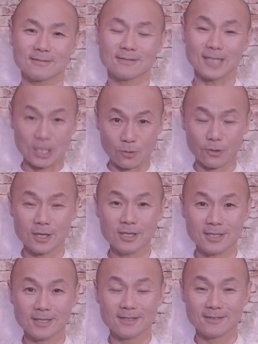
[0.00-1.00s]
In a
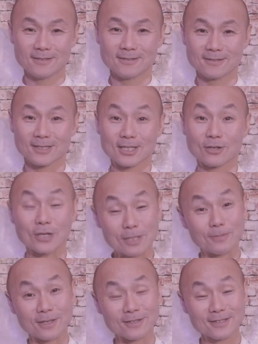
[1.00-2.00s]
word,
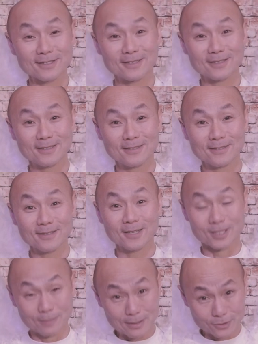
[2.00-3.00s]
Christmas
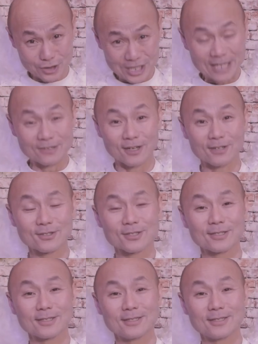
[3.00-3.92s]
is about Jesus.